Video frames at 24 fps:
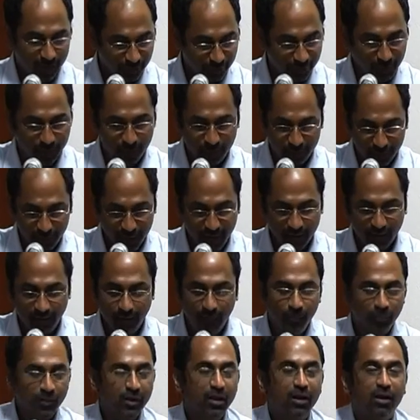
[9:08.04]
from here.
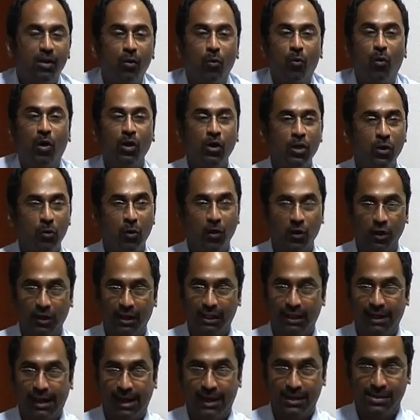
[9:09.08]
What do you want to tell
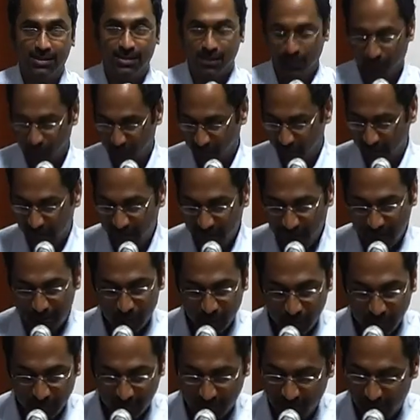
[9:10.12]
the guys? Right? So
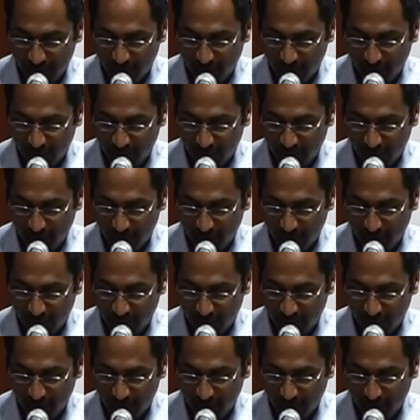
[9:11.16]
the